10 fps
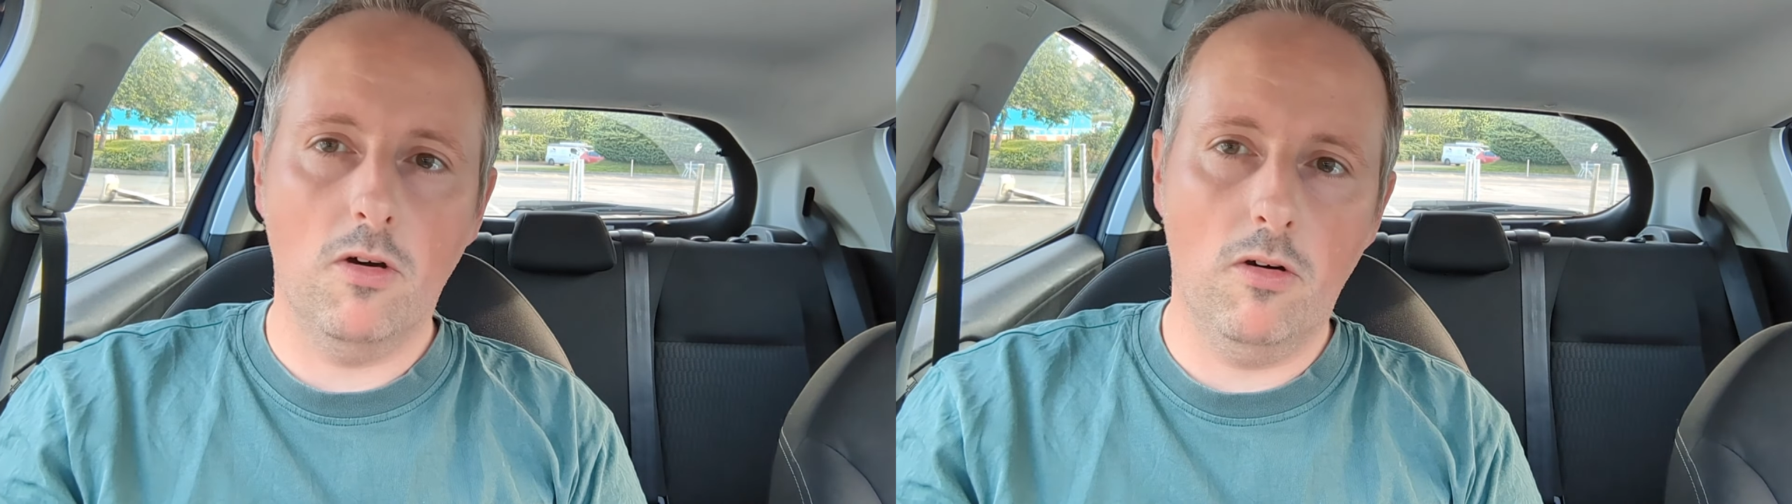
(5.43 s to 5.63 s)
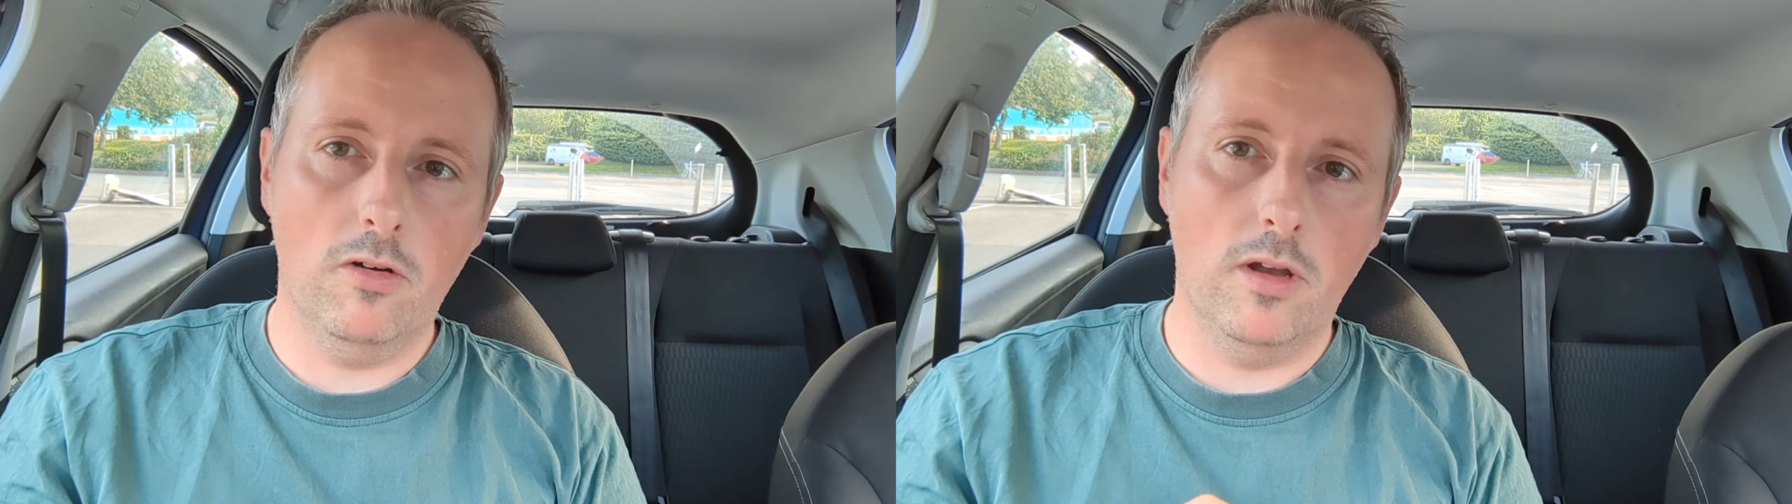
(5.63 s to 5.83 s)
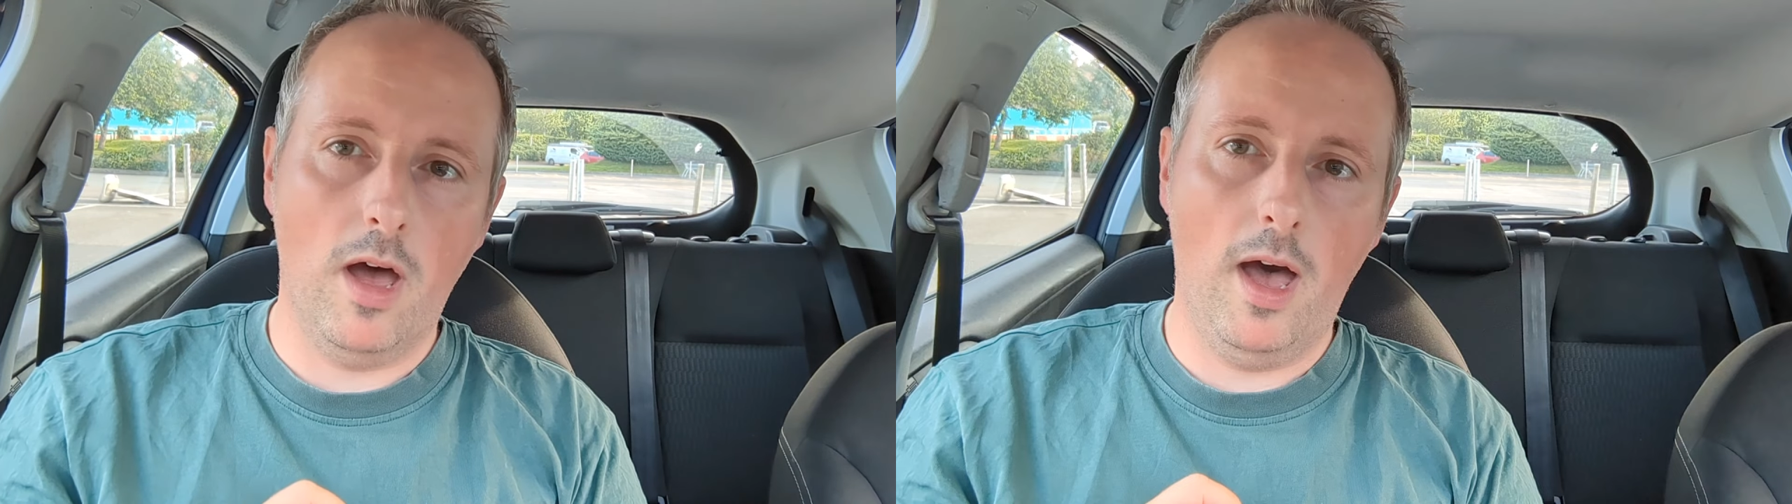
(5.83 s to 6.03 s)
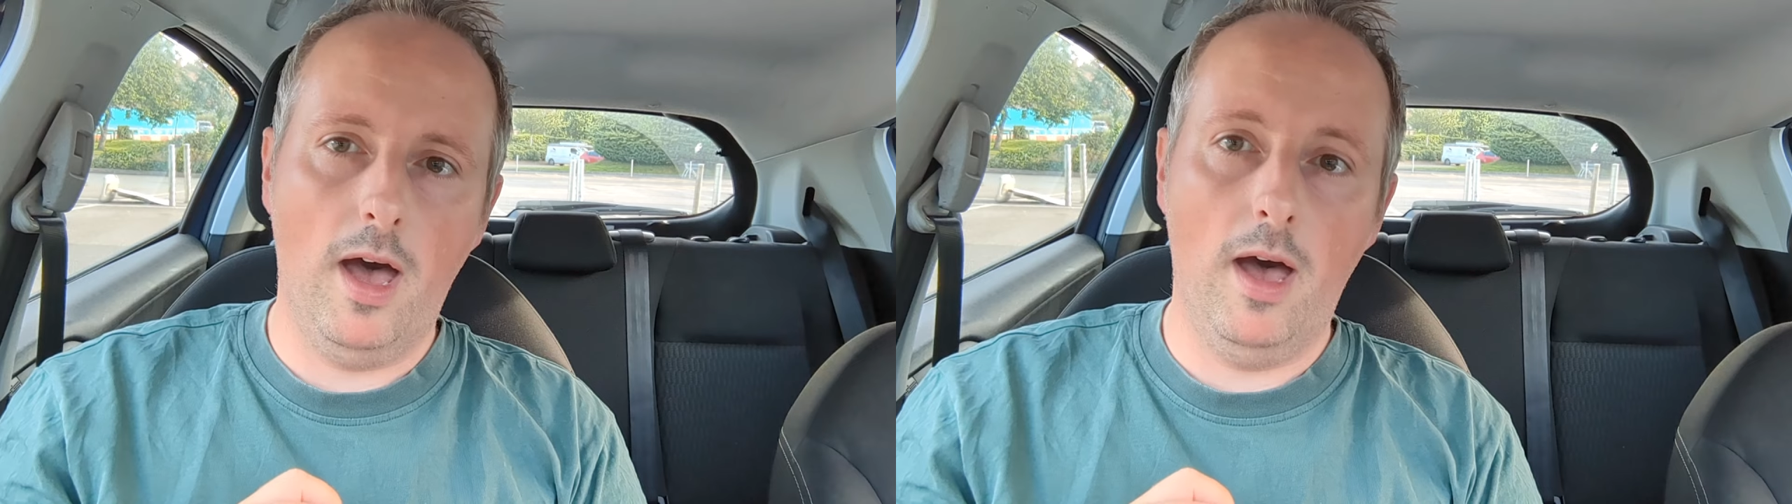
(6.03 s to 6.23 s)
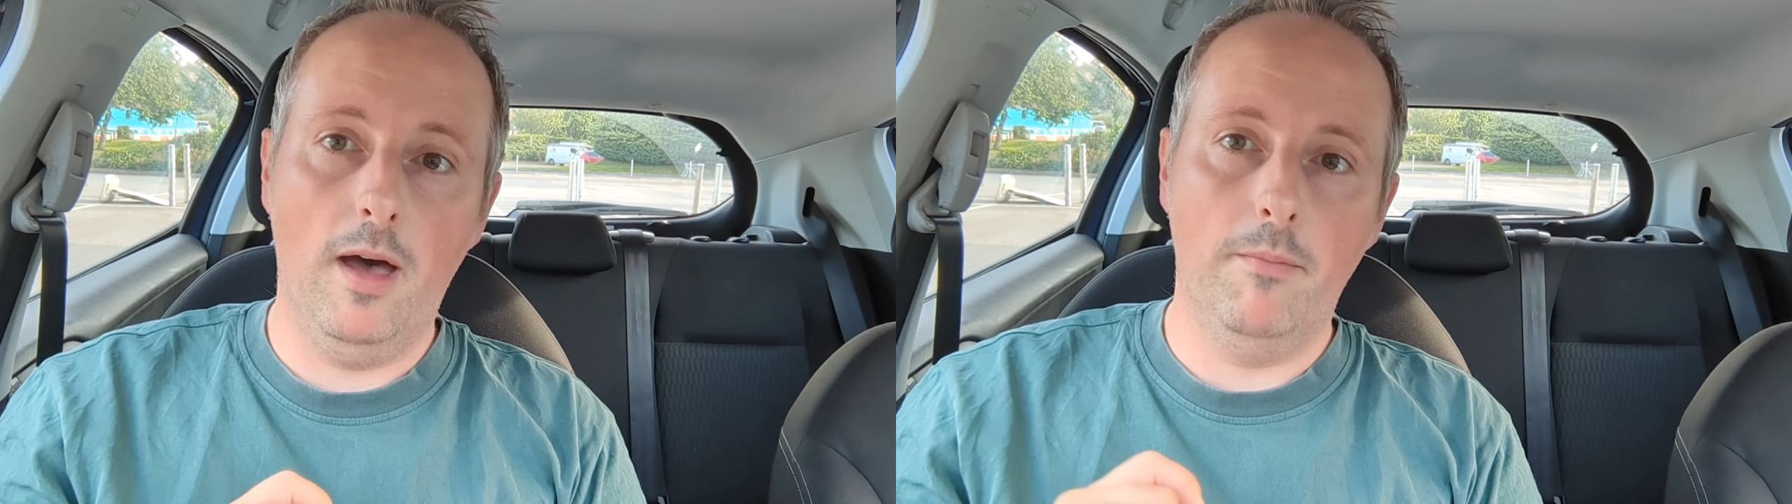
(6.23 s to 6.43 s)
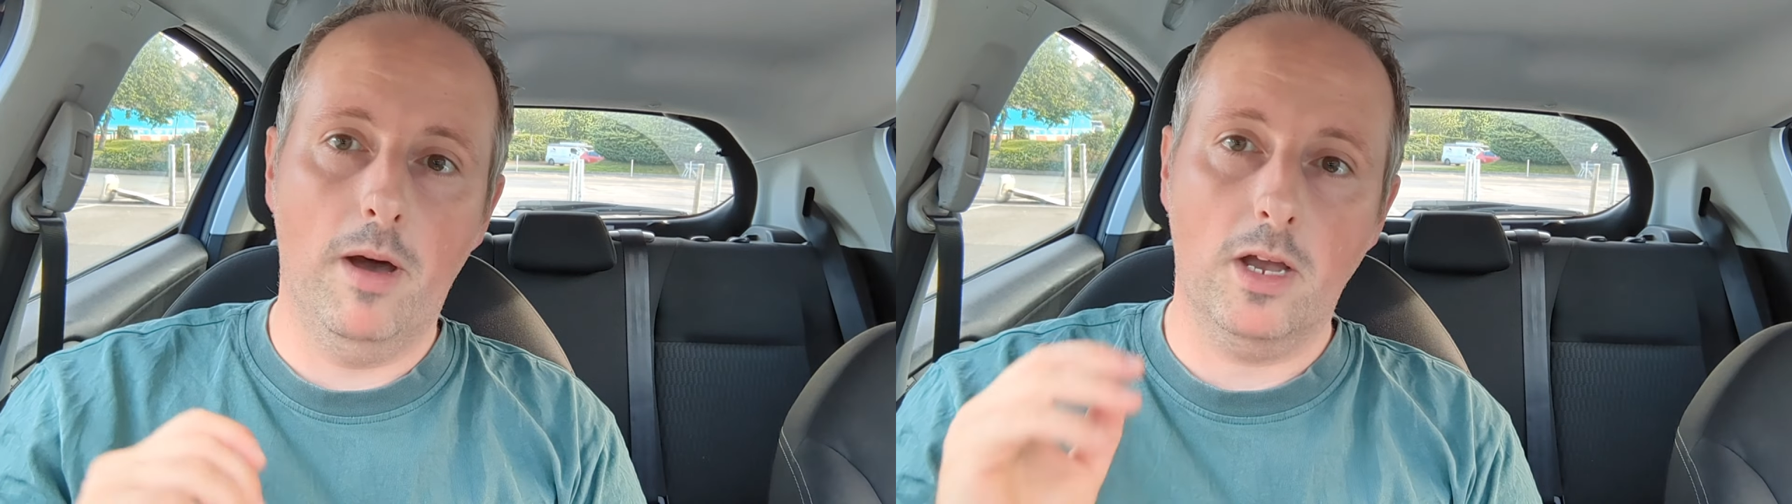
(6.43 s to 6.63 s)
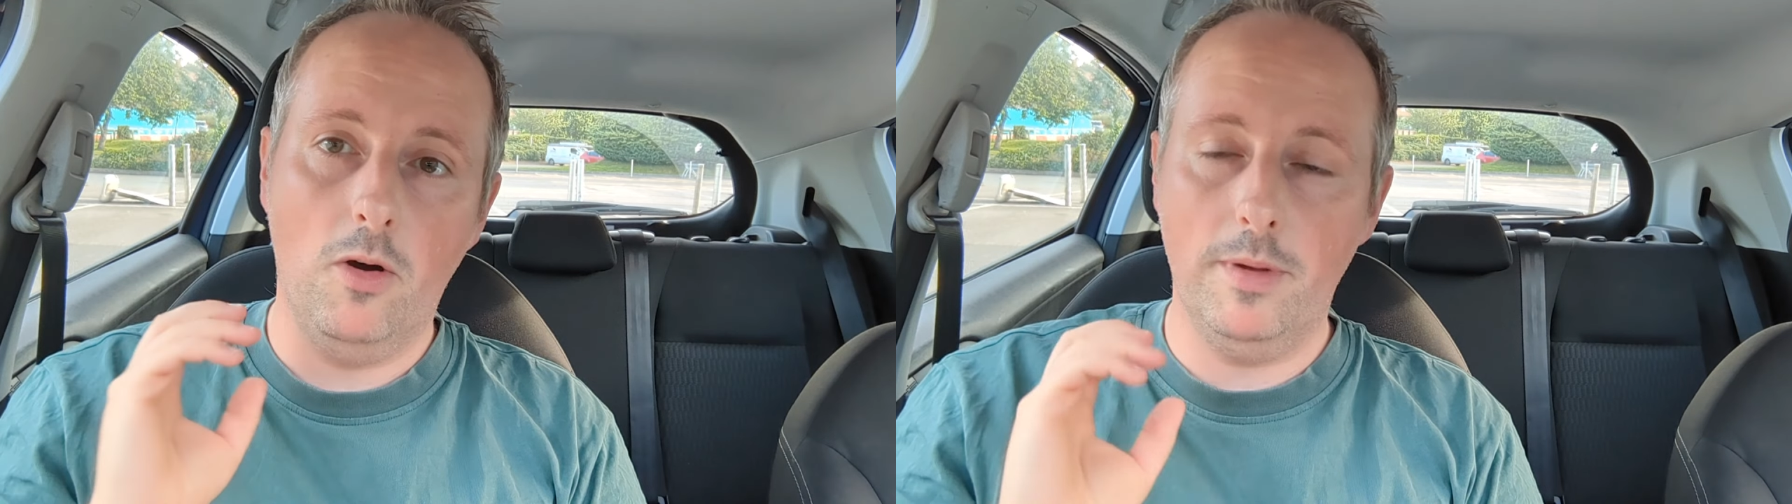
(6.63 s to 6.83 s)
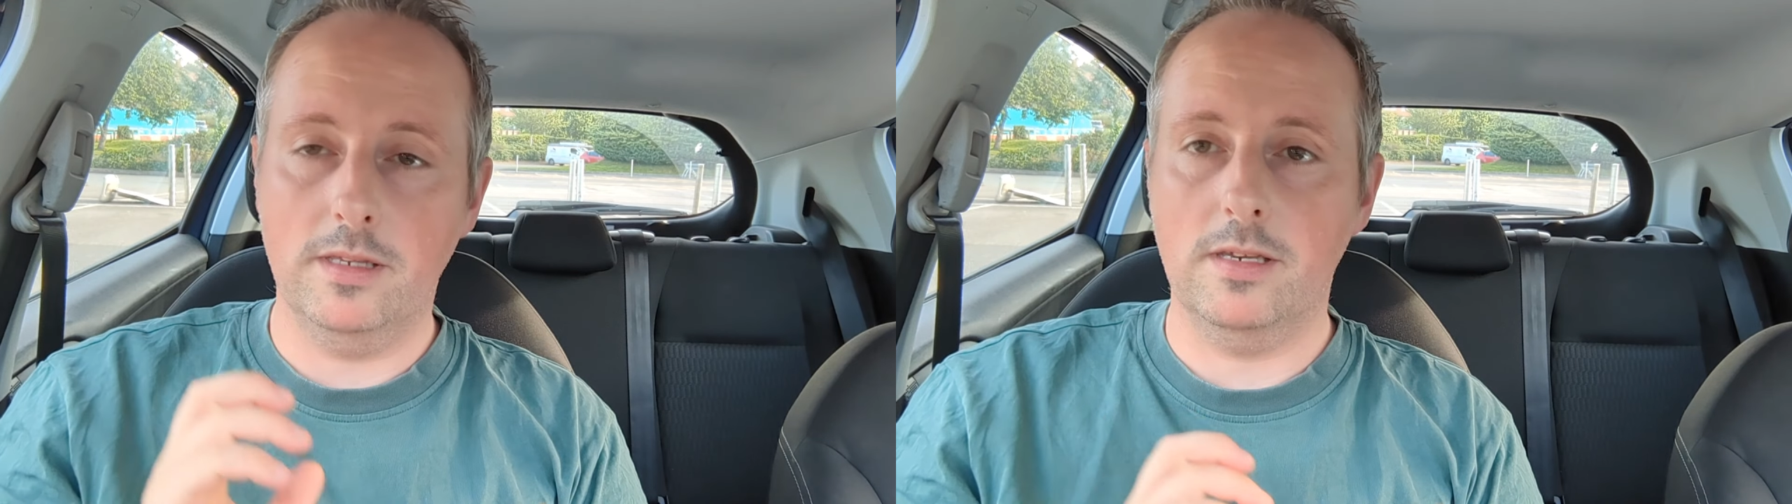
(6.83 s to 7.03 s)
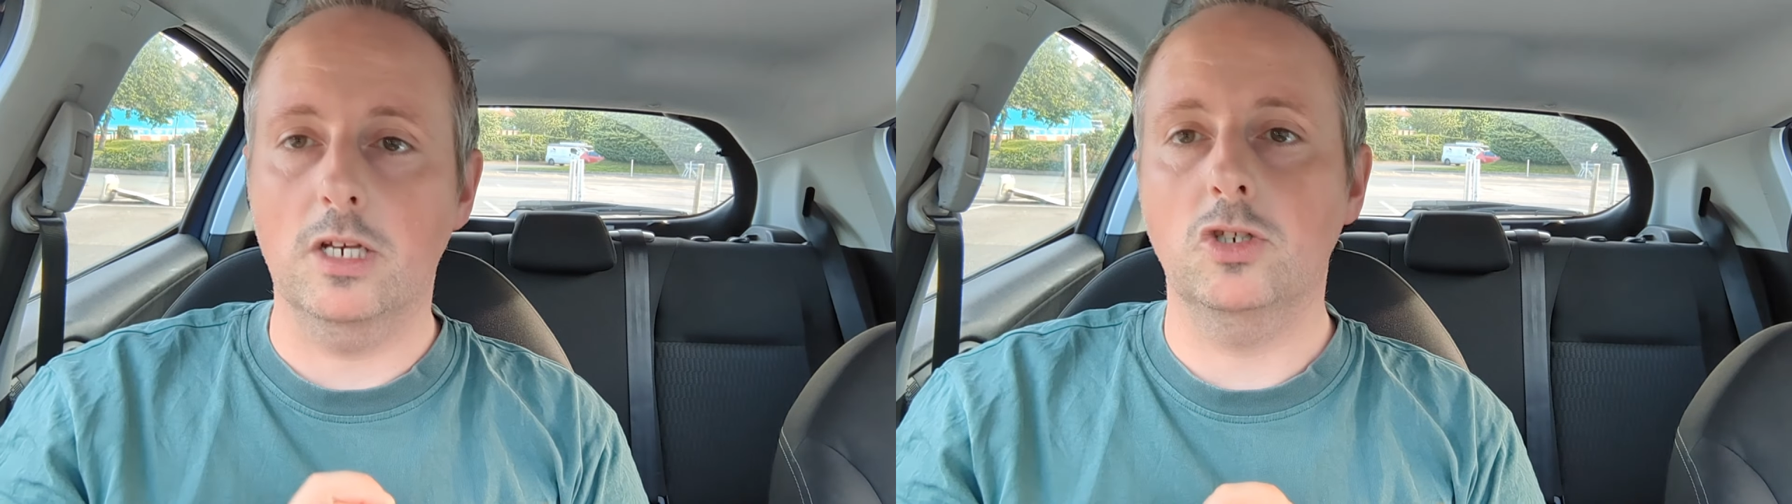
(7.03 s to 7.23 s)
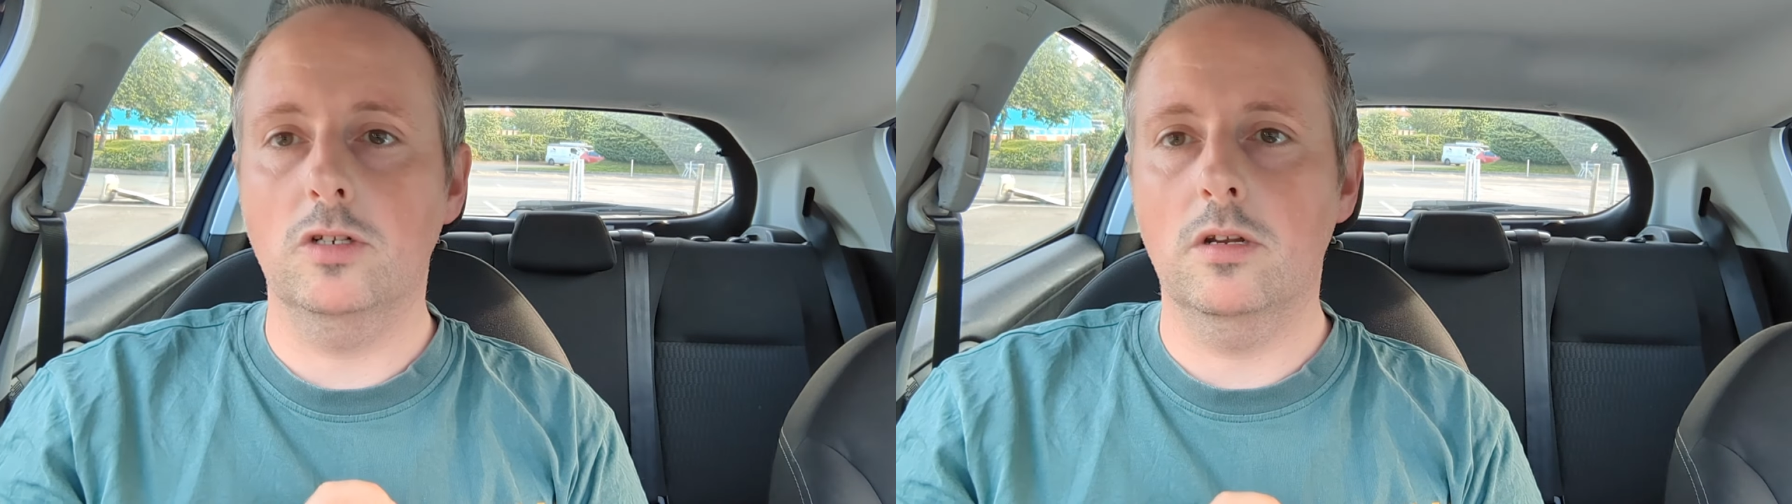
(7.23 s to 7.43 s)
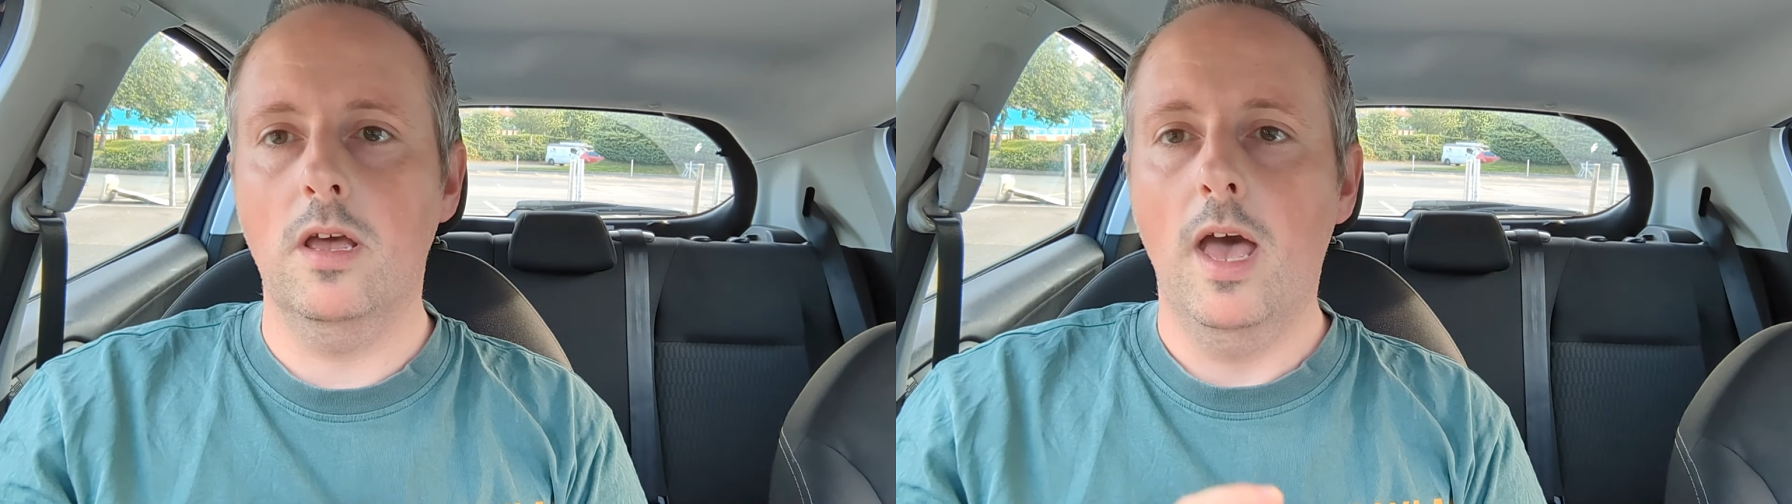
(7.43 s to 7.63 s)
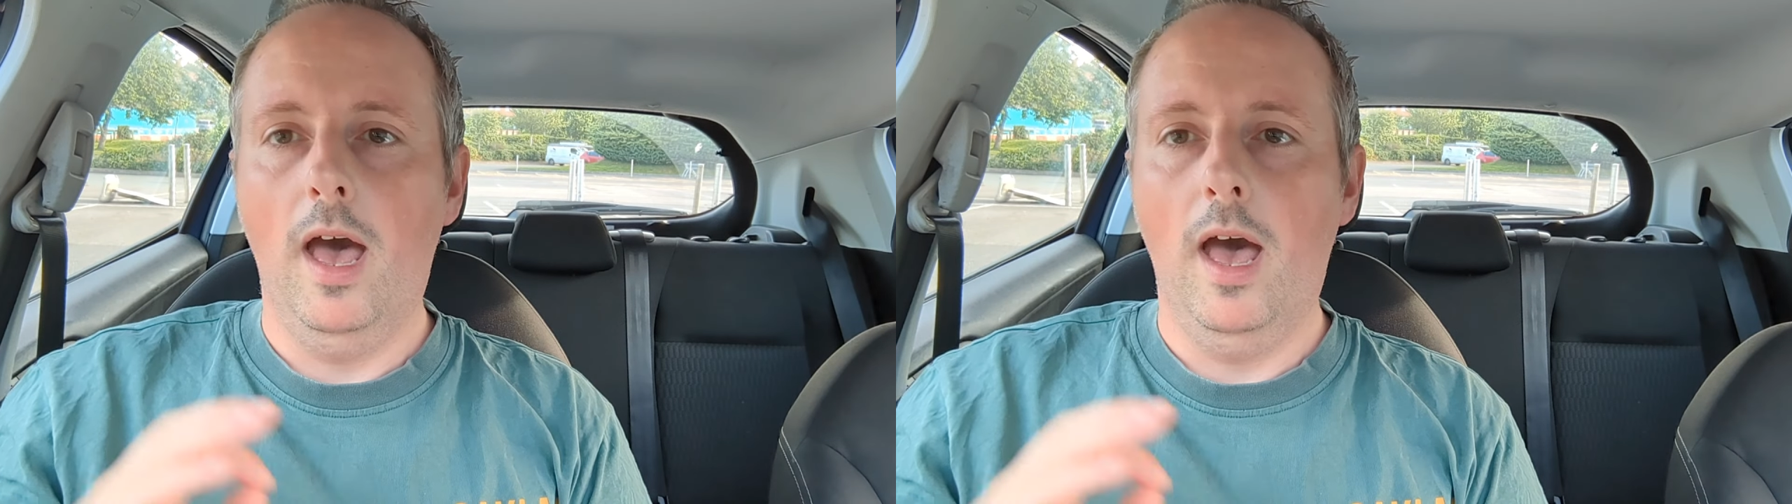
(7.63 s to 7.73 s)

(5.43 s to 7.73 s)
on my comment section,